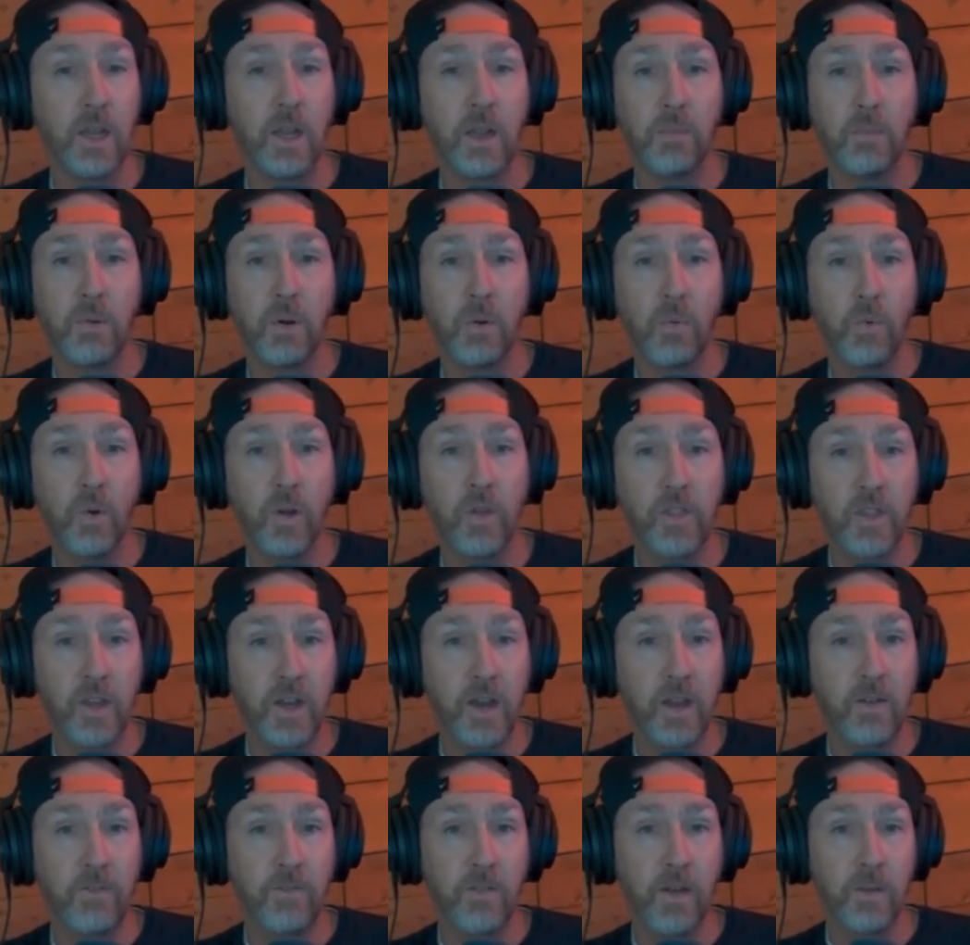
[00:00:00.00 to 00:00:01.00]
But one thing
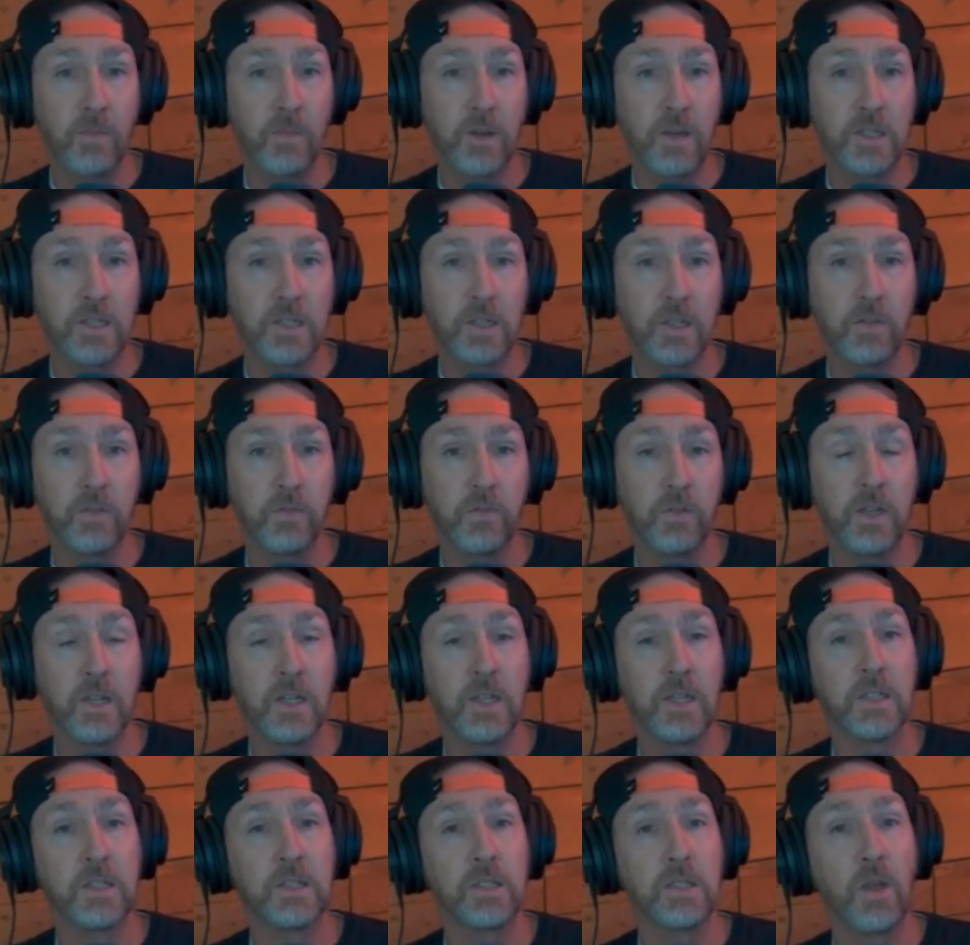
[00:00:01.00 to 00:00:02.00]
I find myself
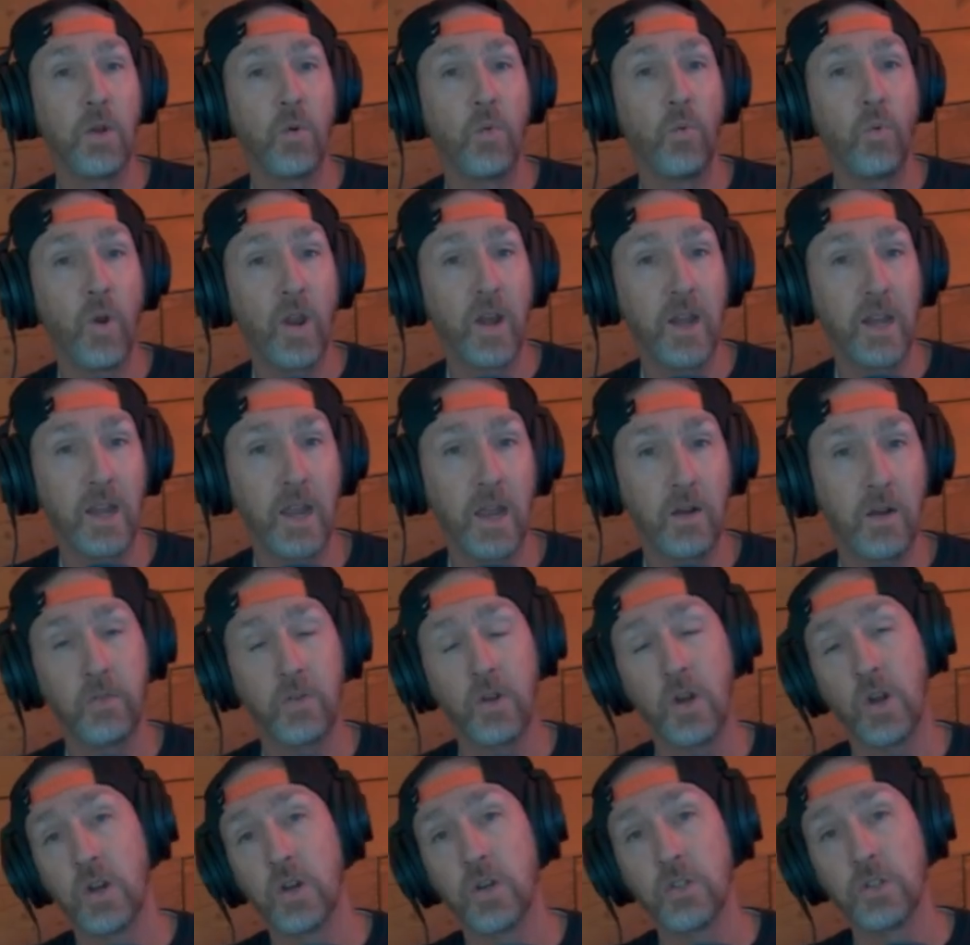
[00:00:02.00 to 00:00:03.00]
is running out of
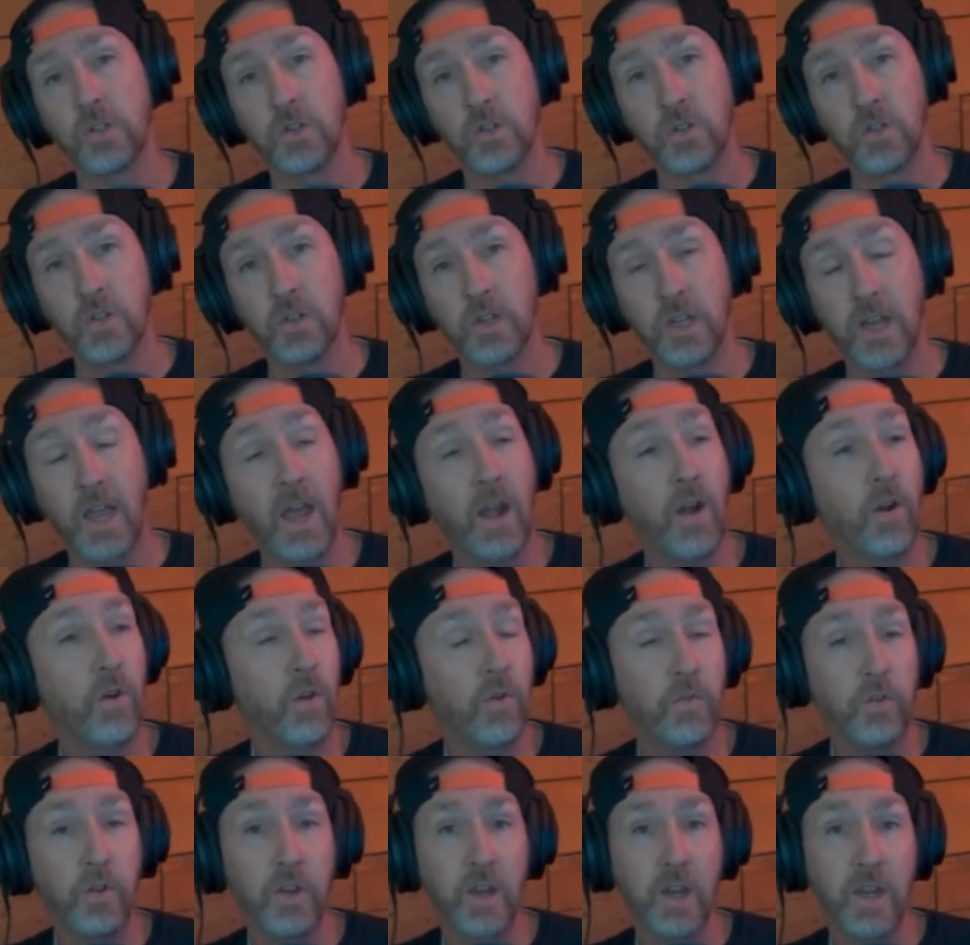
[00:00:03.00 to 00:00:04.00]
cards early. I don't know
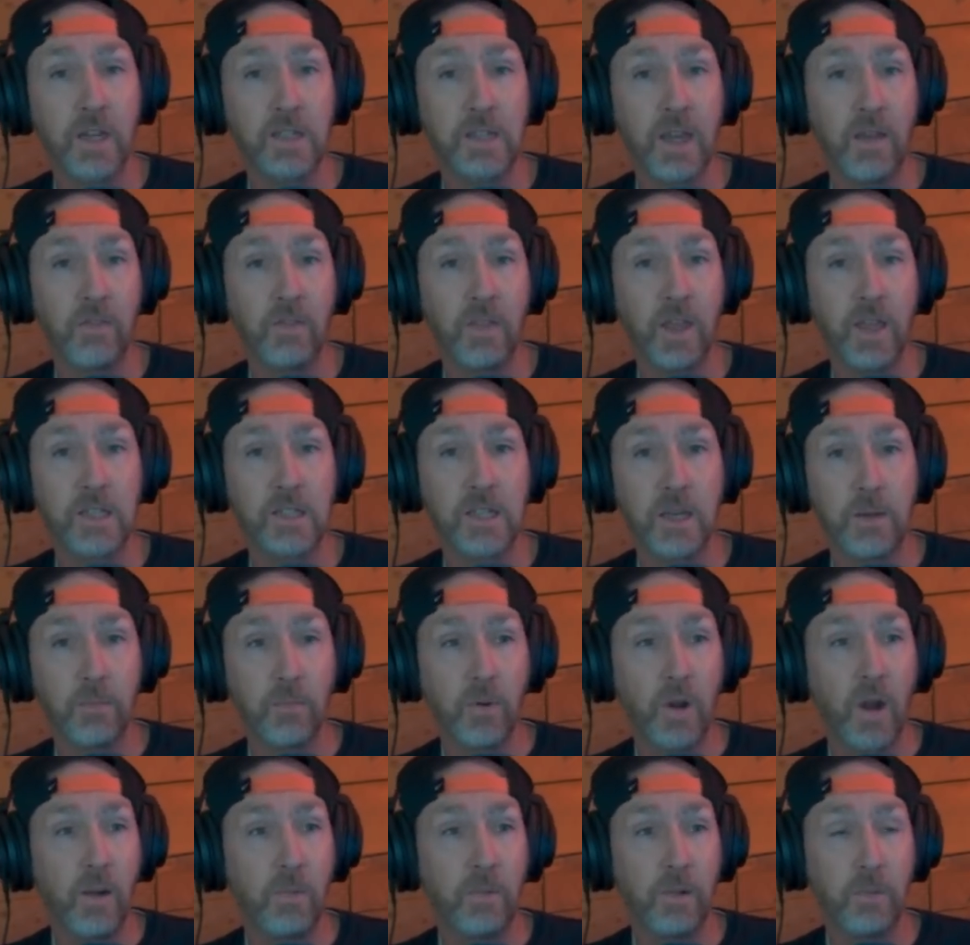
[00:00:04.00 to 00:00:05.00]
if you guys have that same
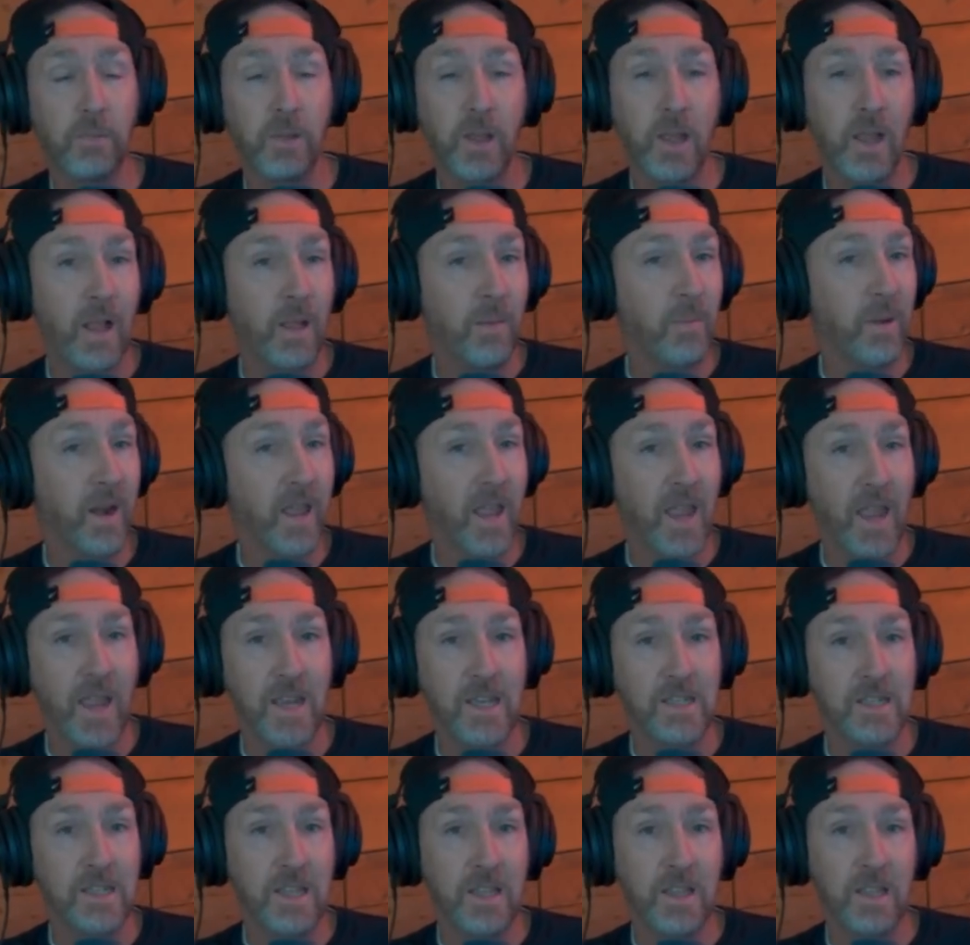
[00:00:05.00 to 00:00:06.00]
problem, but I hate
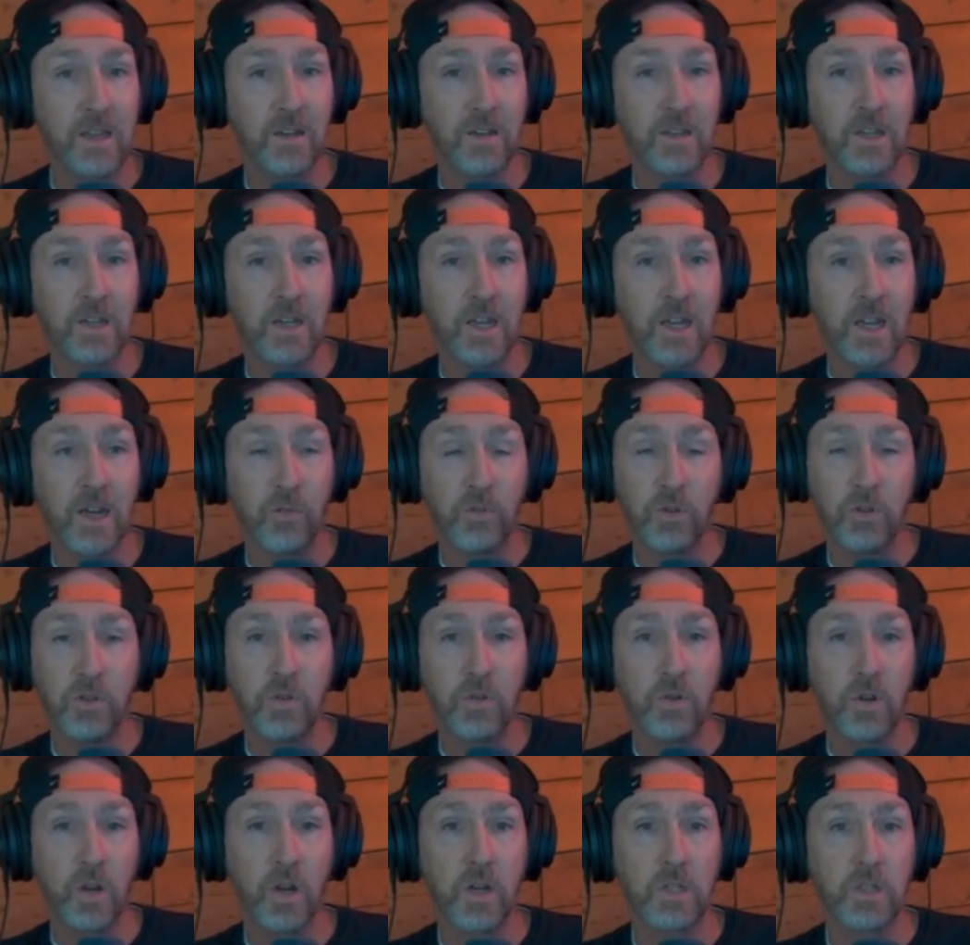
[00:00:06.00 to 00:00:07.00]
sitting there at the deck with 2
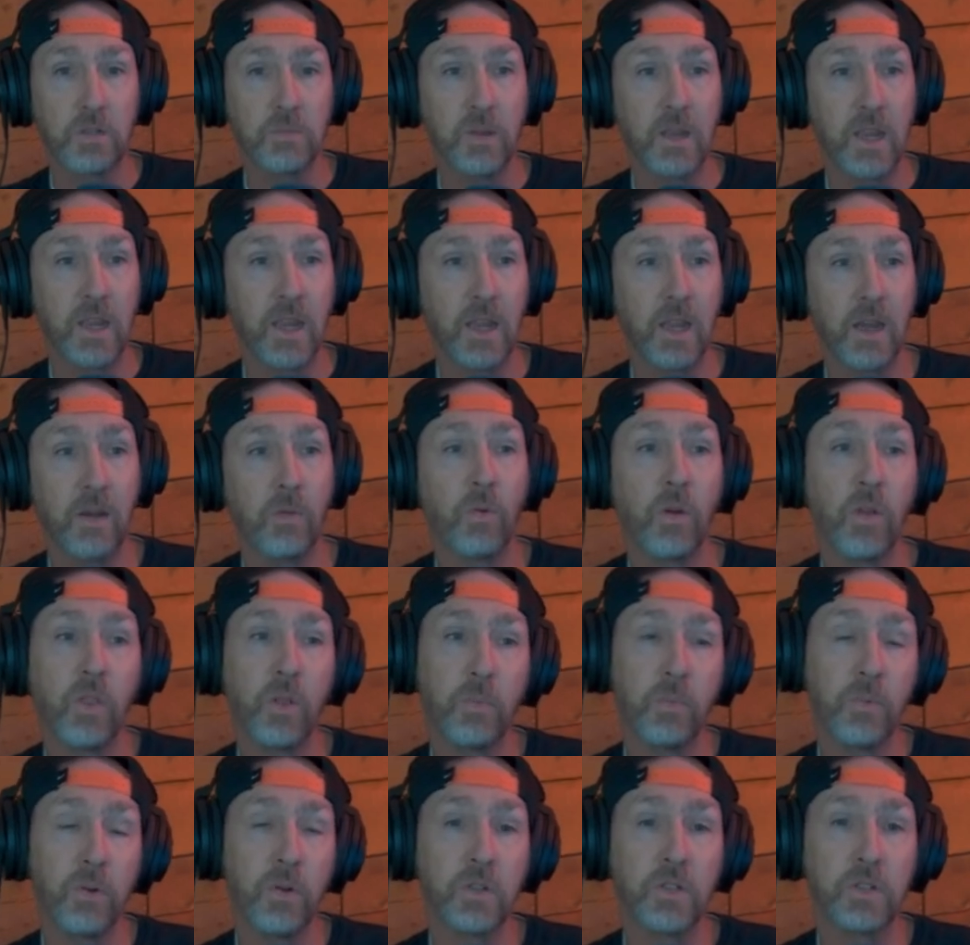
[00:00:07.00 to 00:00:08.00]
cards in my hand while the
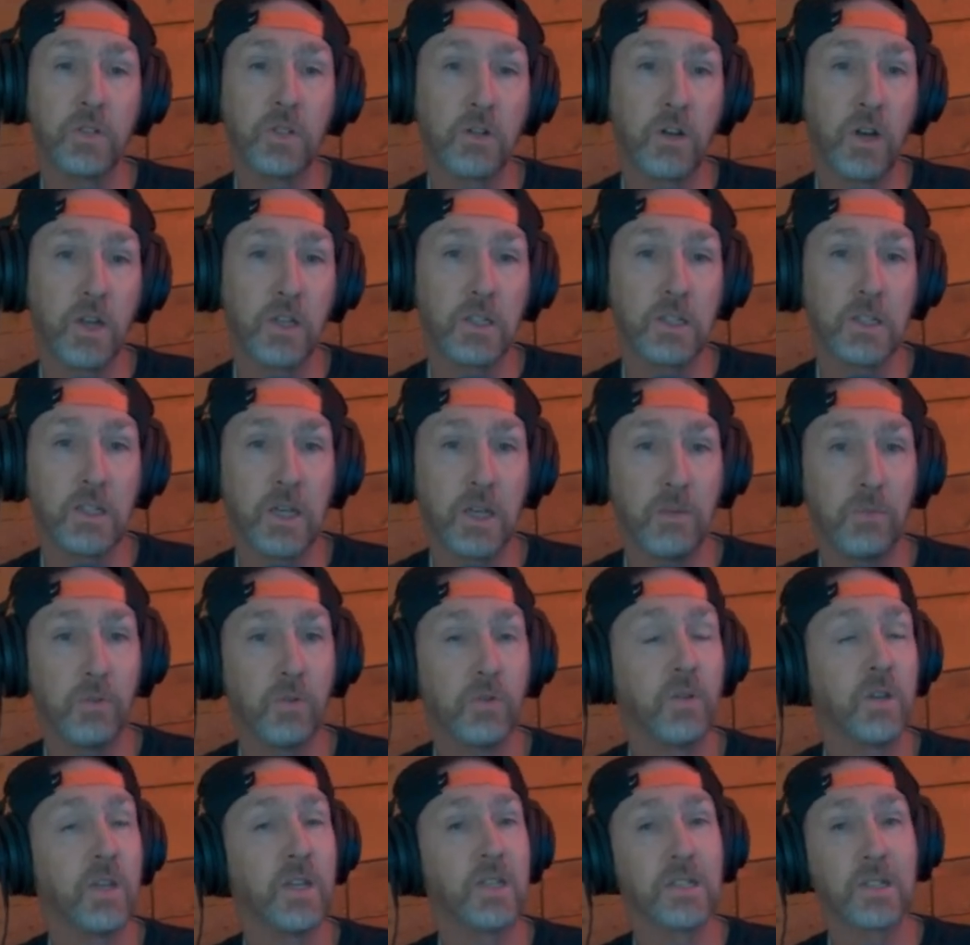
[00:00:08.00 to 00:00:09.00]
person across the
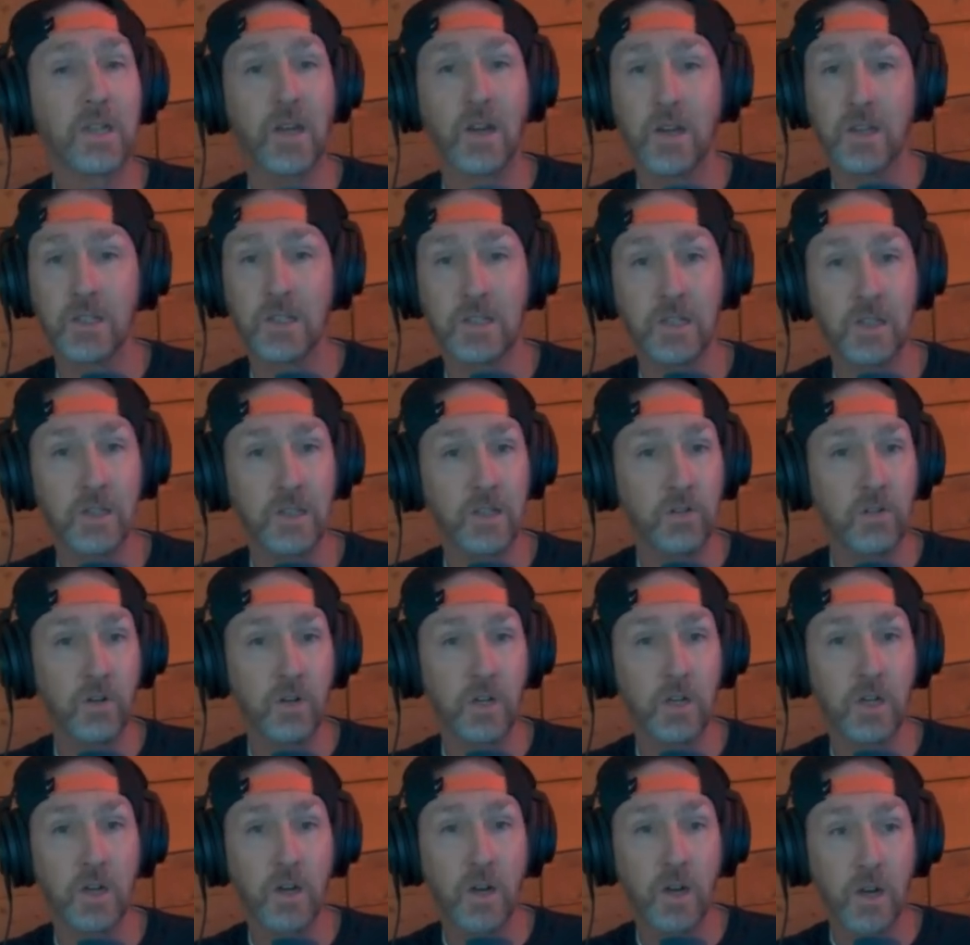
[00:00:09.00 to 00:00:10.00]
table is constantly
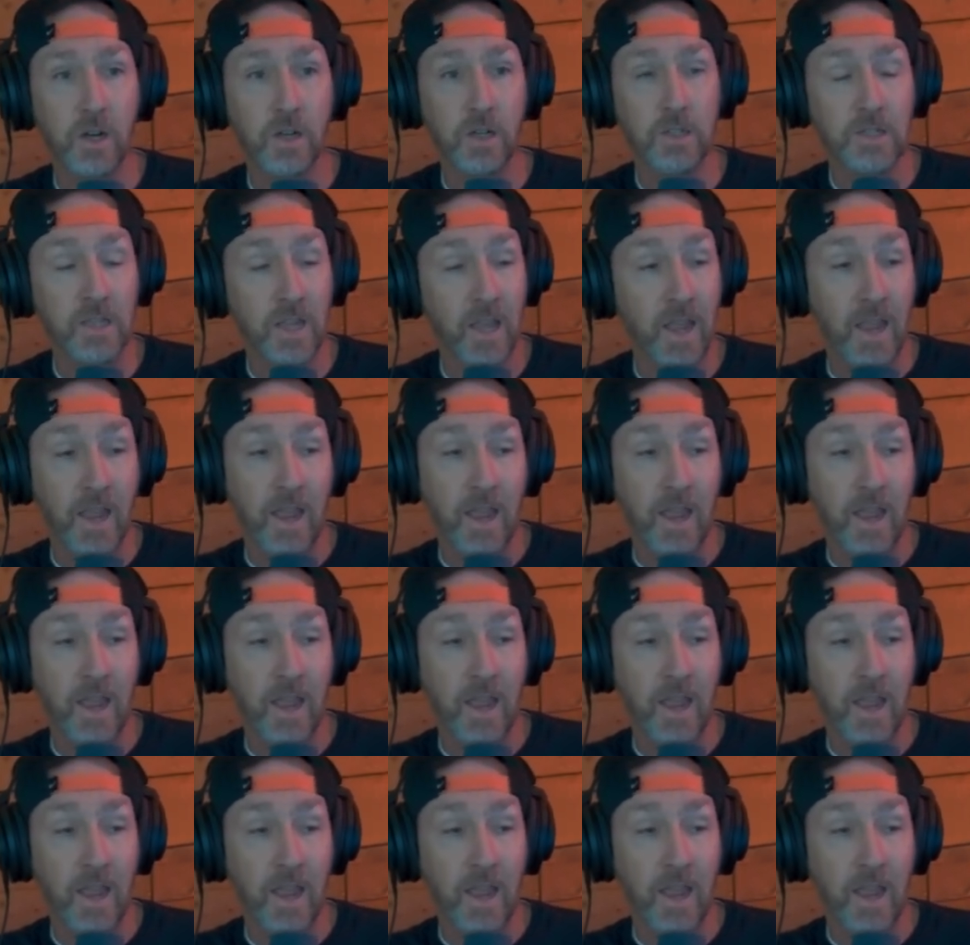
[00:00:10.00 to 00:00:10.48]
drawing cards.